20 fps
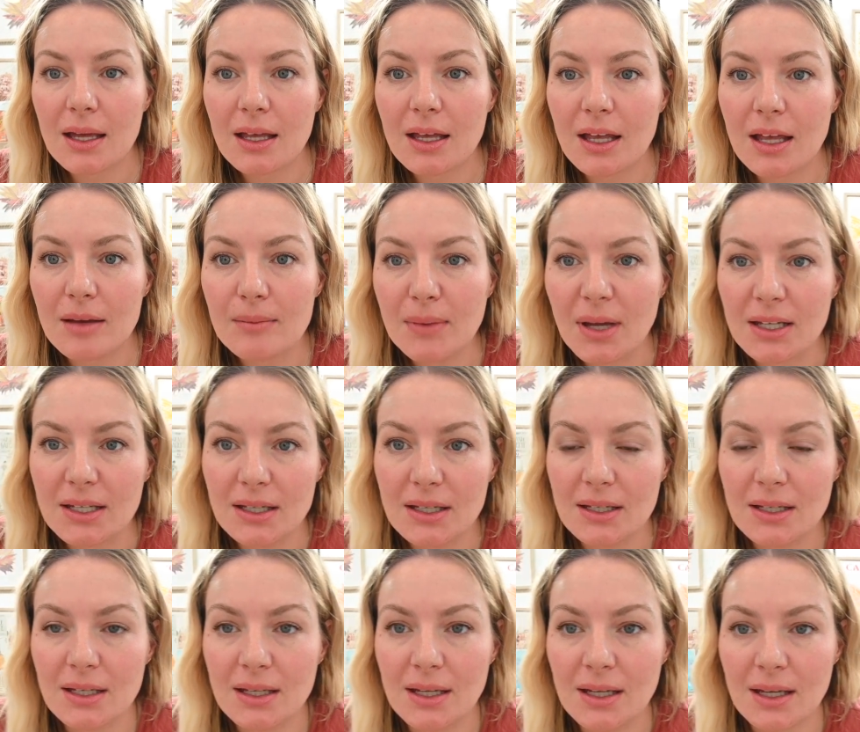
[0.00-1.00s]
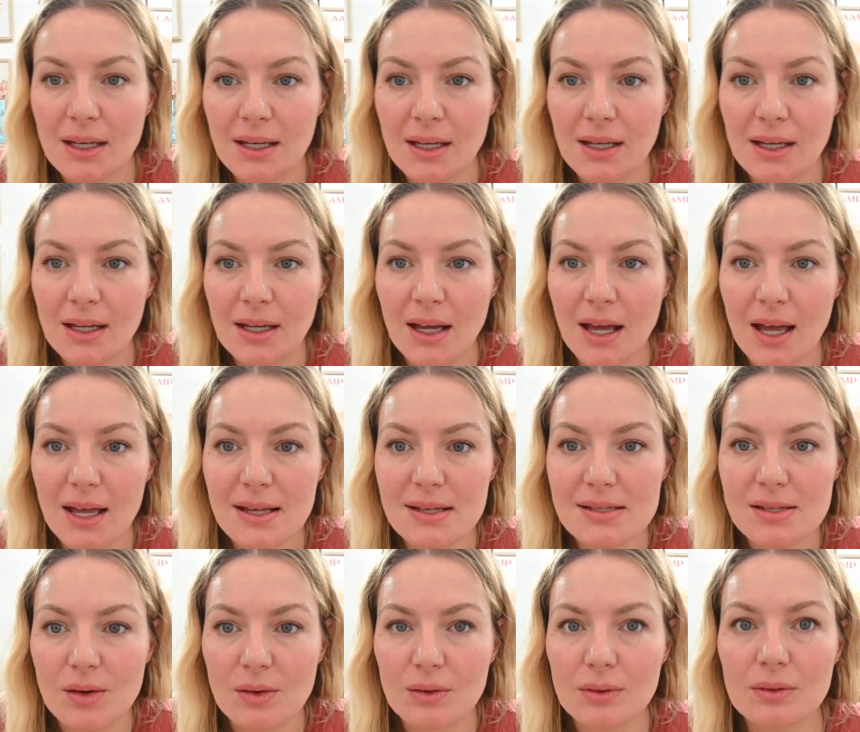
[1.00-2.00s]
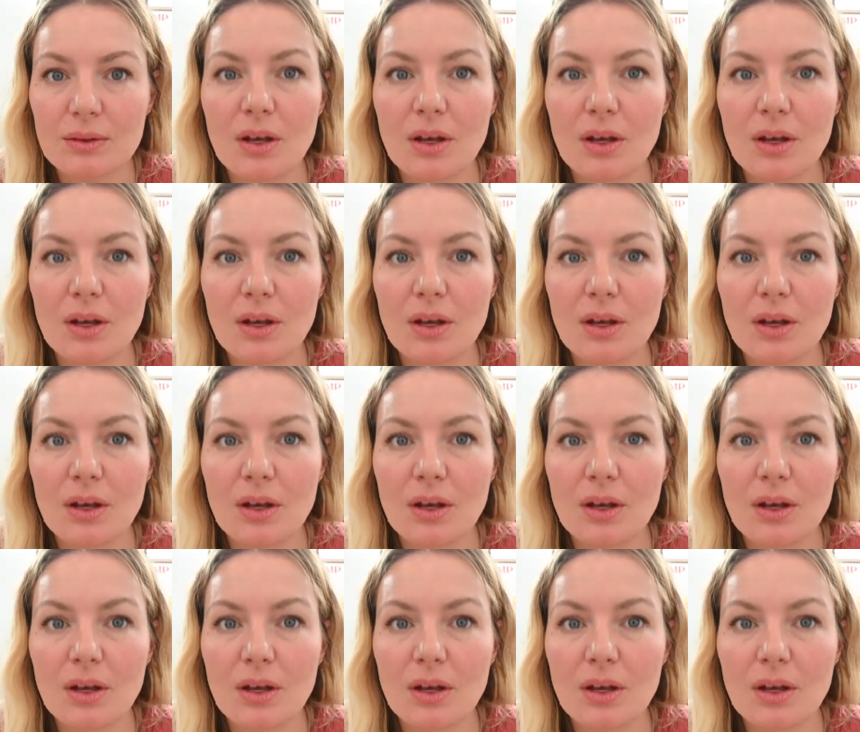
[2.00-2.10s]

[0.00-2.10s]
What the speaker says: Come on. ISO,